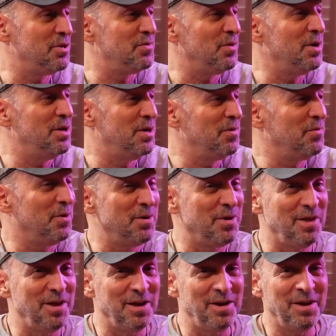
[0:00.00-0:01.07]
is very different
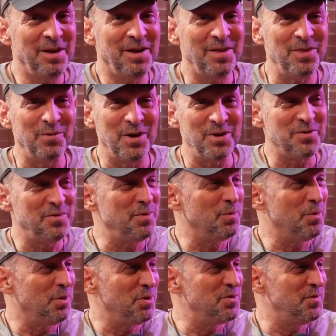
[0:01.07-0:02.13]
than the rest of the
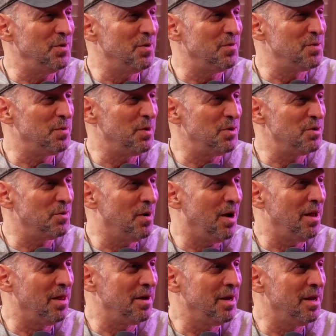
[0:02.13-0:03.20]
world's view of
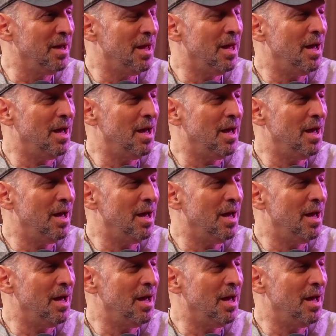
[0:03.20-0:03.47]
spirituality.